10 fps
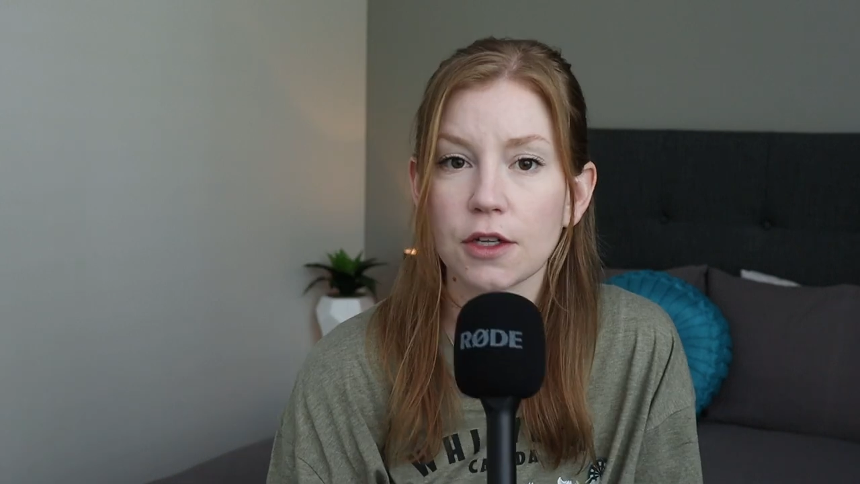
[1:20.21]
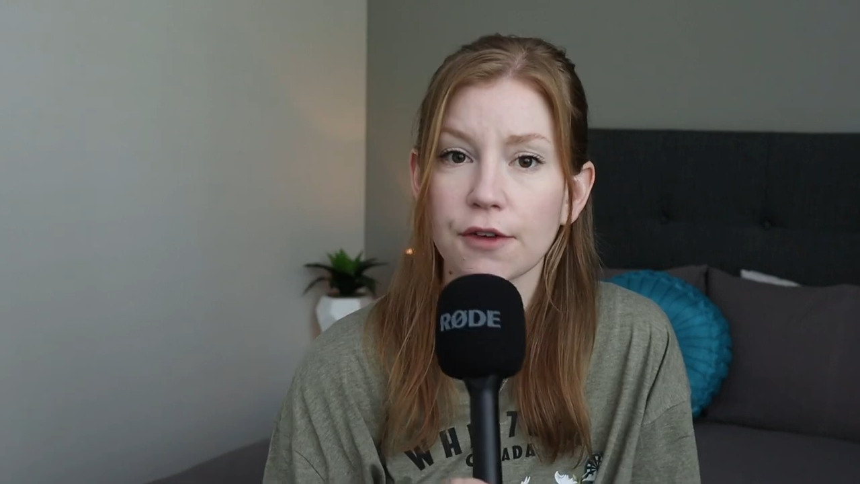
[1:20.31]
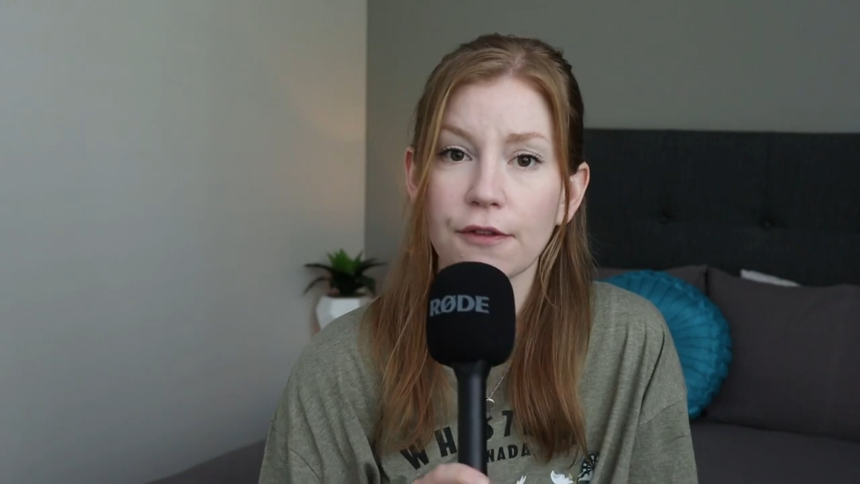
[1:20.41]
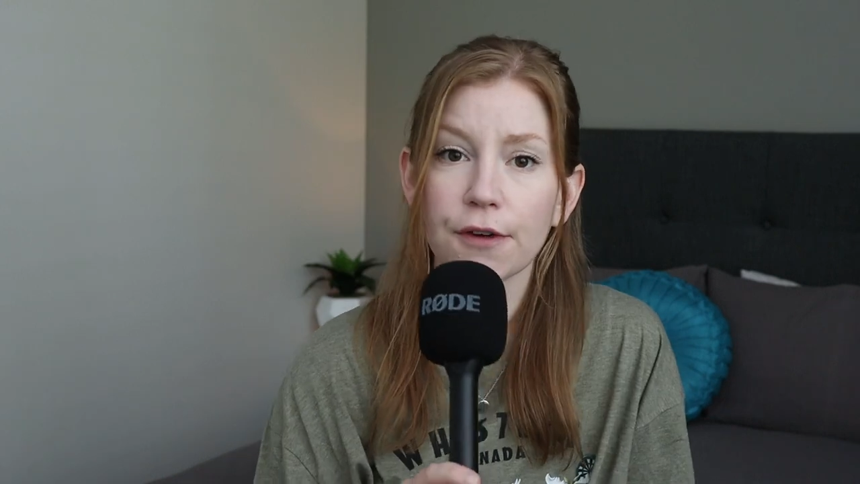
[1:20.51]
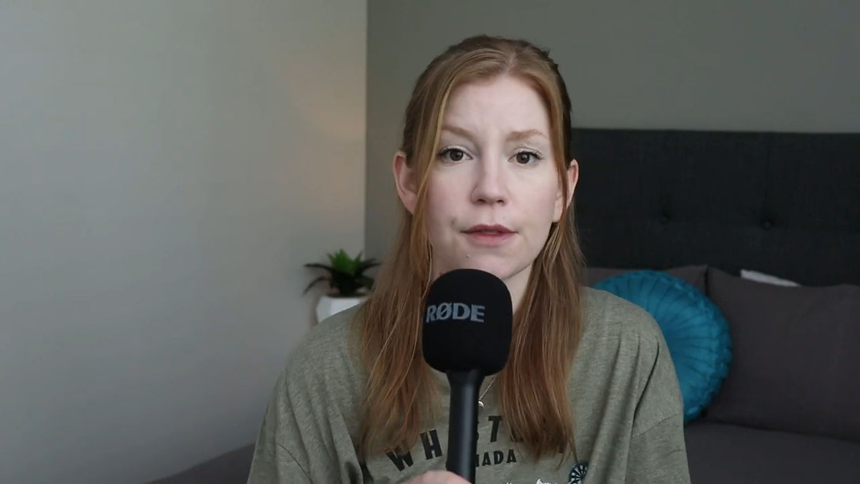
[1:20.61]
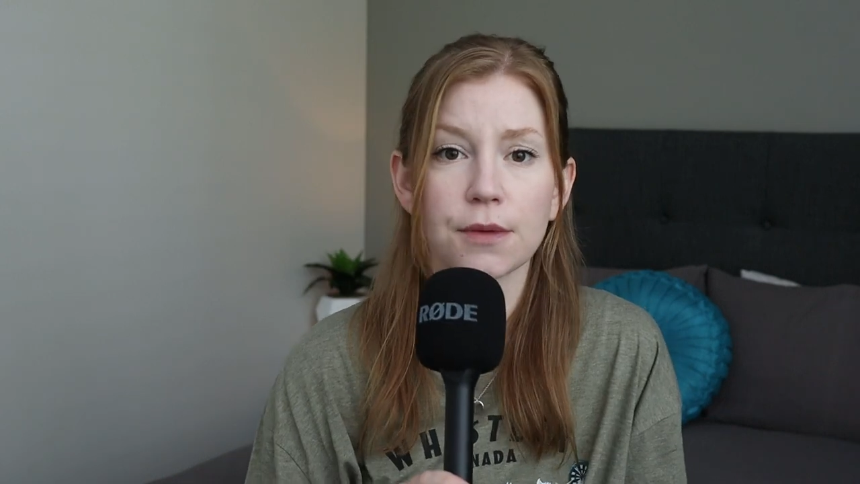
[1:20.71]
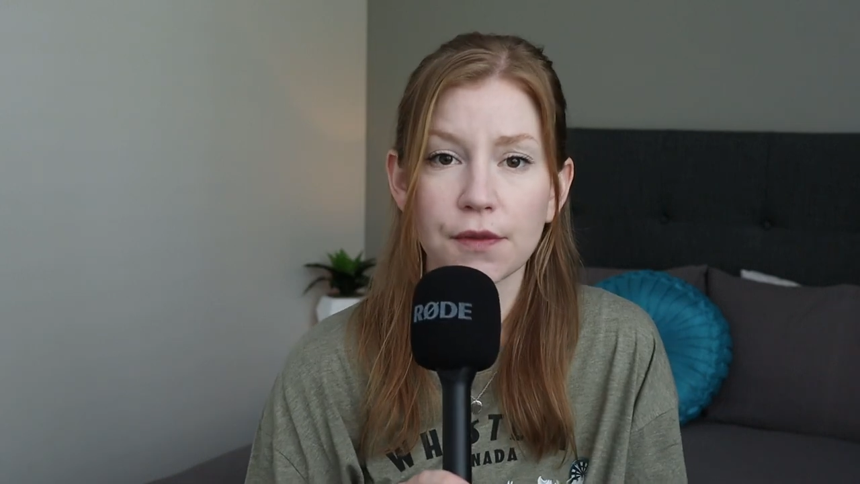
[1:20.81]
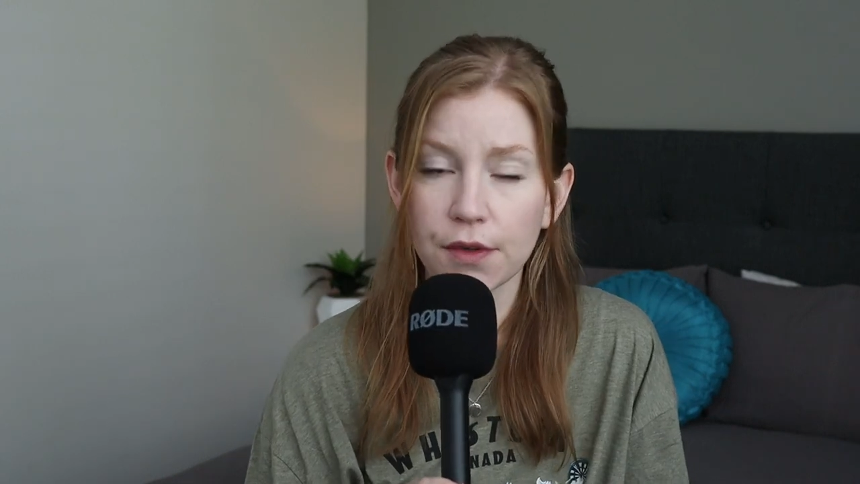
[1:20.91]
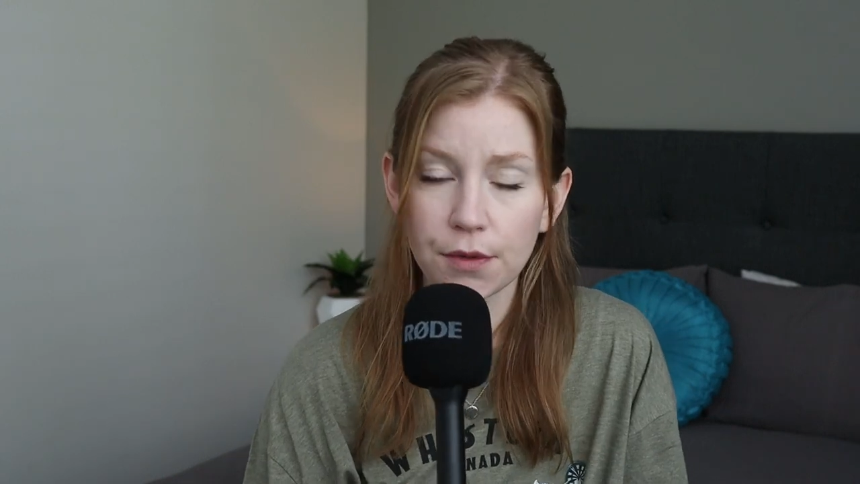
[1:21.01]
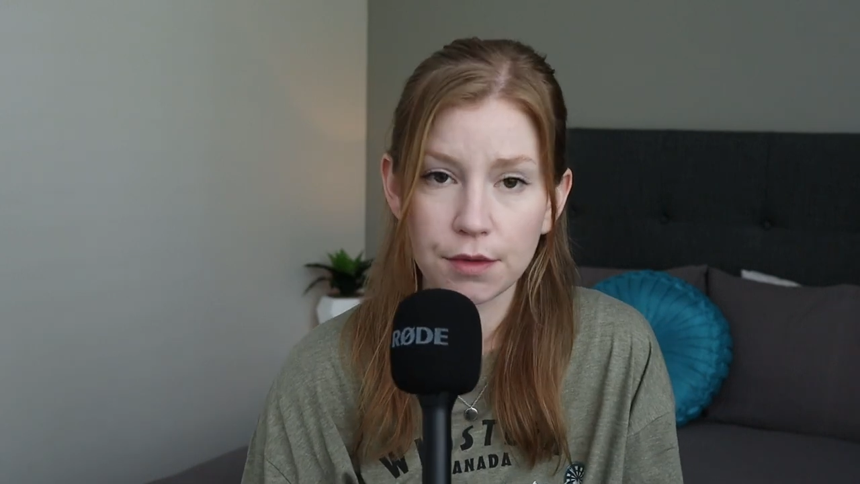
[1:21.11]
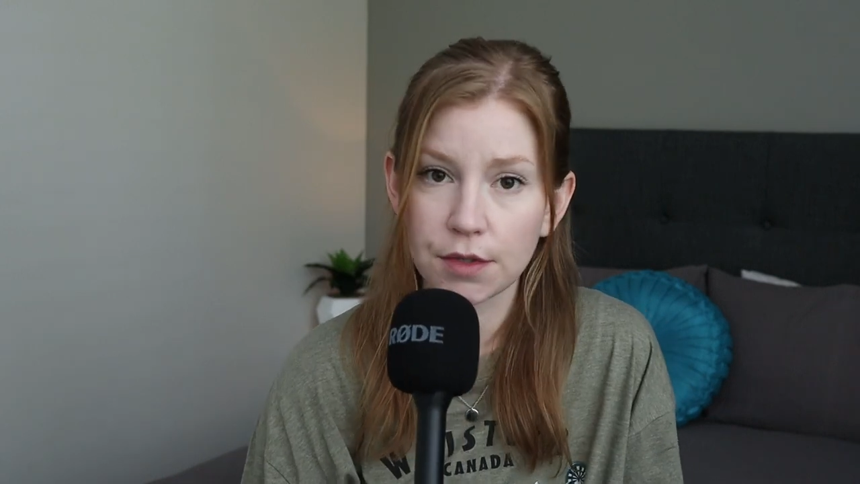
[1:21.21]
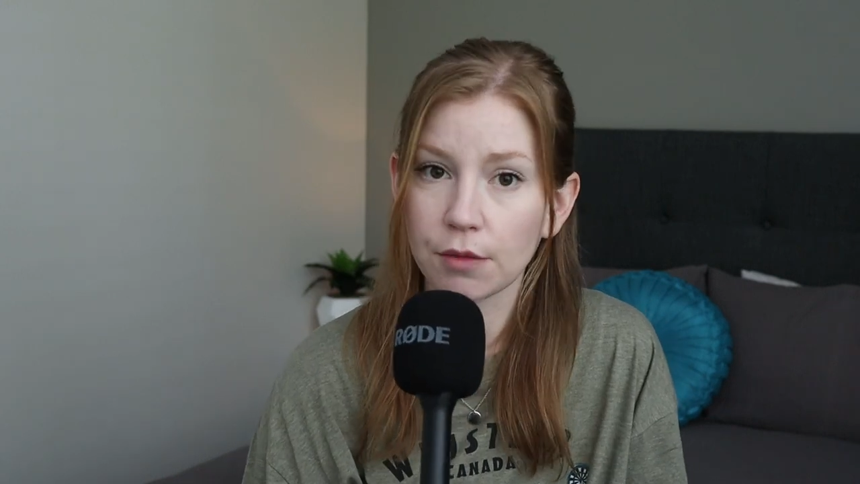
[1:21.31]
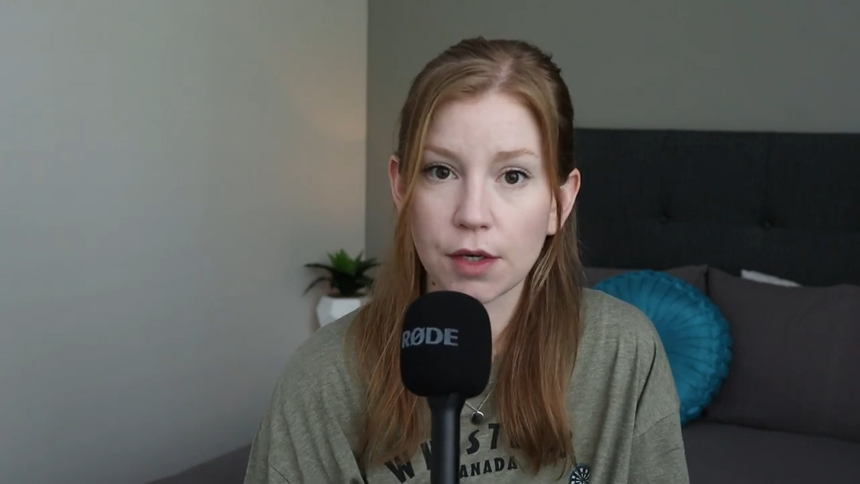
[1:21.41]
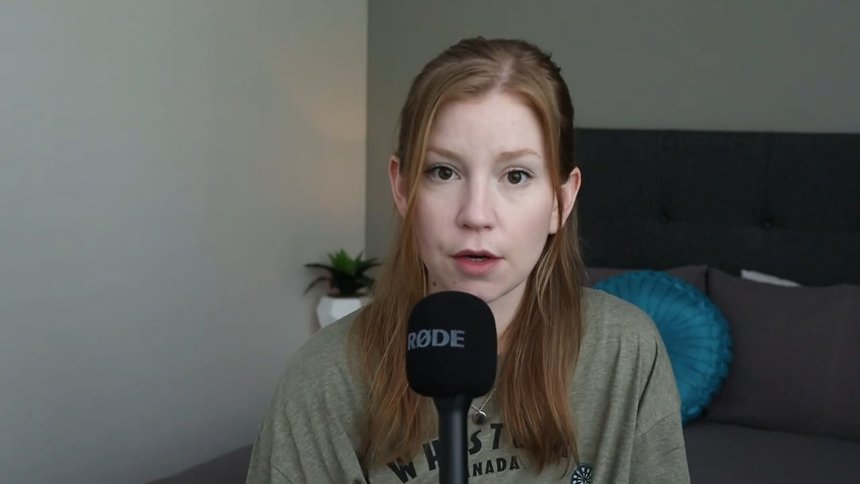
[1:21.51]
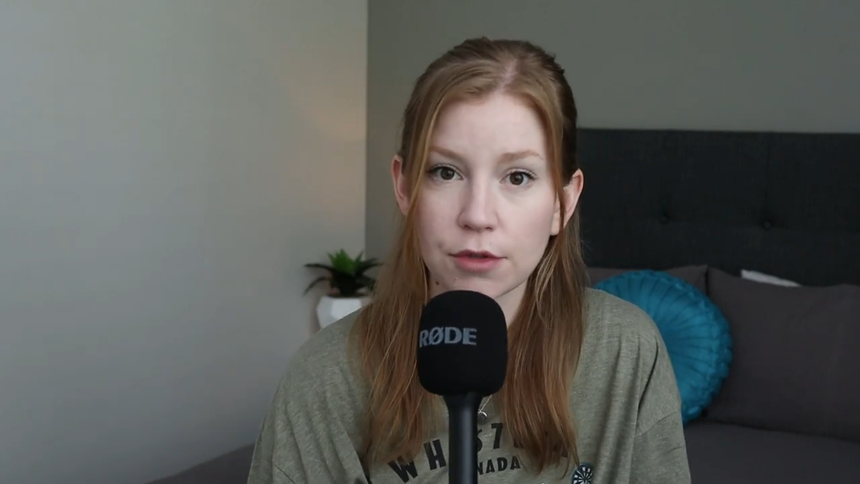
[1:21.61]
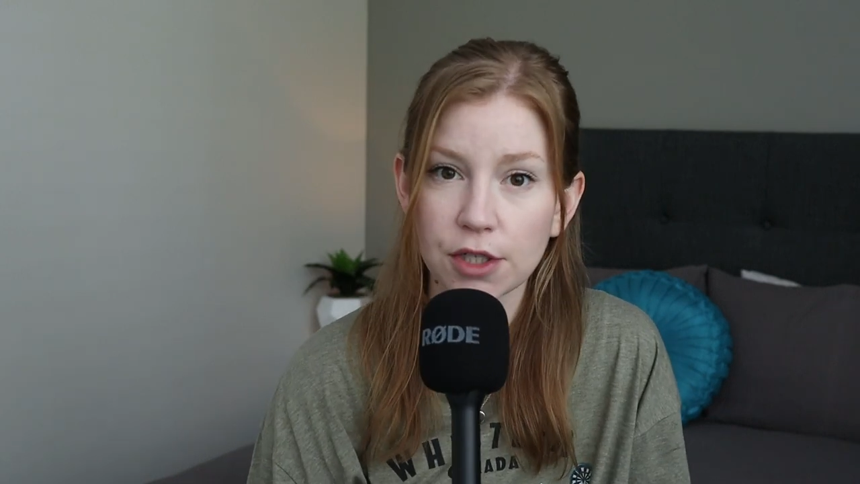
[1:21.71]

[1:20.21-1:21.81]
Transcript: Also, for those of you who don't know,